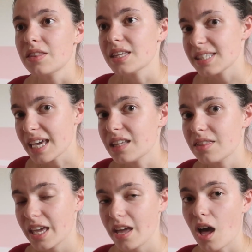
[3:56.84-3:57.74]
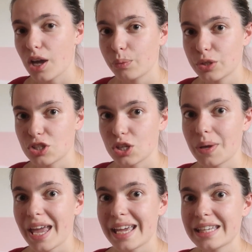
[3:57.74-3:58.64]
The second thing I would
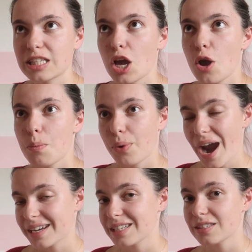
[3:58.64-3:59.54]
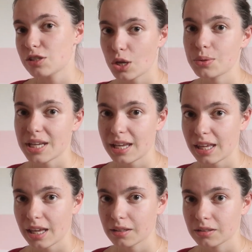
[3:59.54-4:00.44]
do is practice note
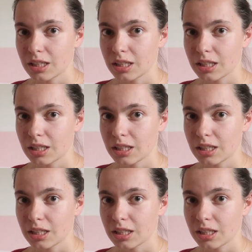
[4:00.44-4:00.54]
taking.